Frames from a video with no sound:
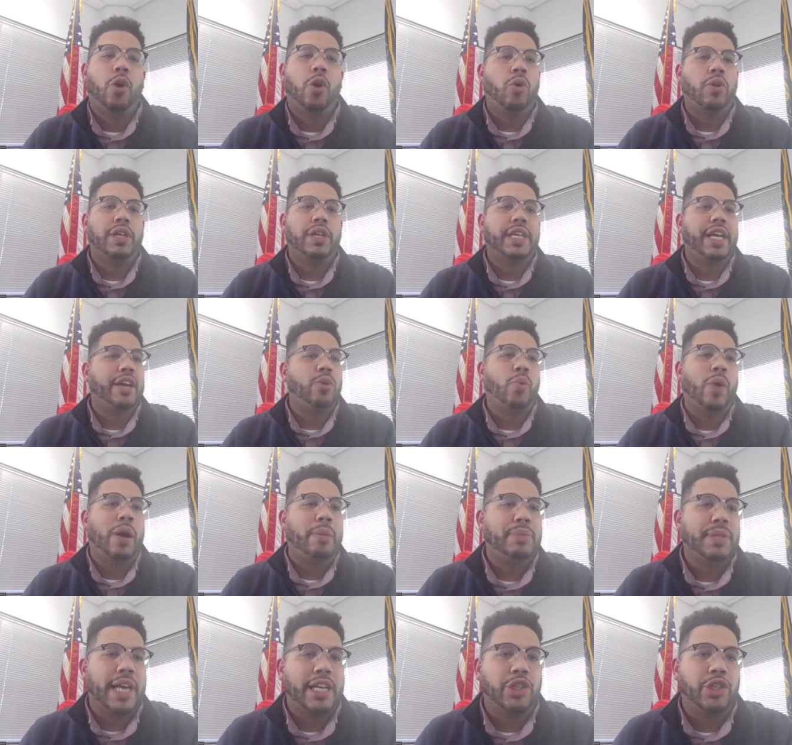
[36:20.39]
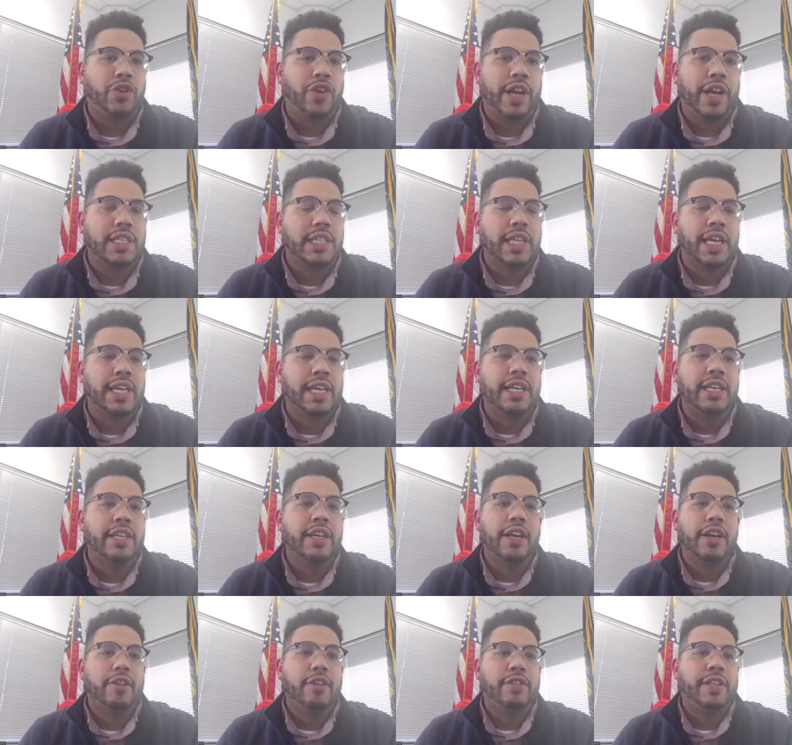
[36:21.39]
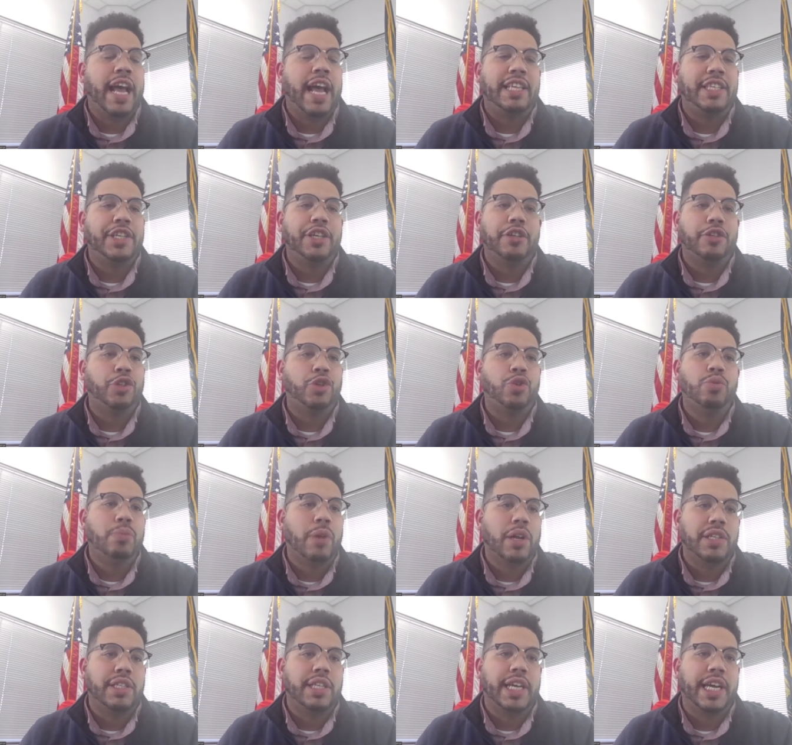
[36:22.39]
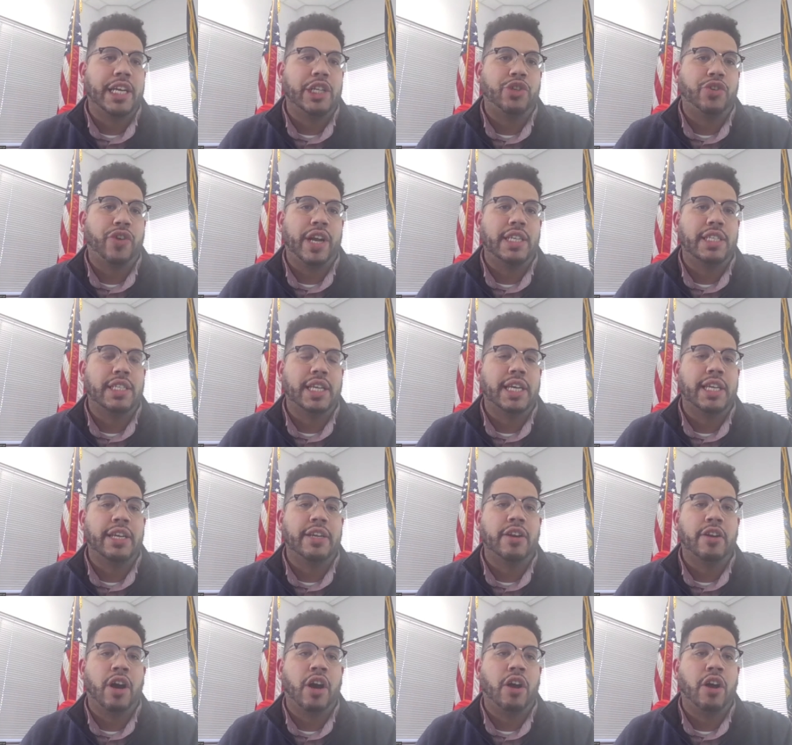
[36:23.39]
or to get a website translated that took two months to get translated